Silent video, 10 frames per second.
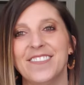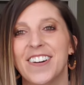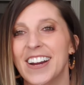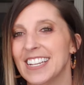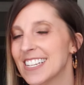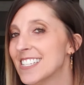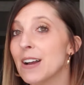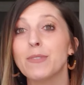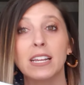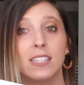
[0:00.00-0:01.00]
1. Good
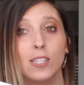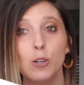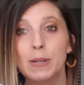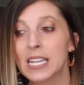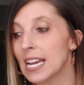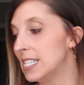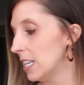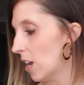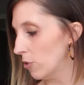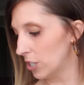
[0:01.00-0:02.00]
job. That's a
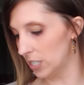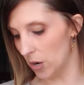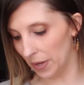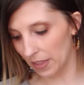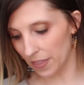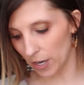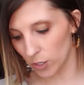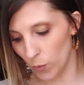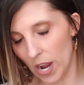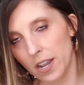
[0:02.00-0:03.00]
subitizing though, just knowing that
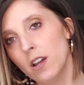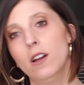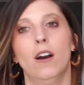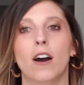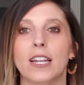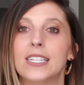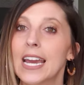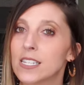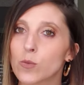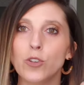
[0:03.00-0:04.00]
there's 1. On a
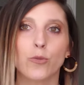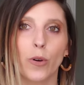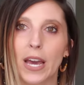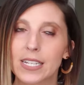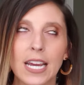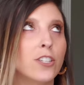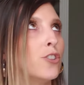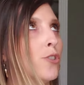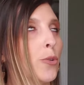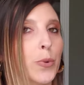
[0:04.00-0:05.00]
dice, when you roll that dice, you know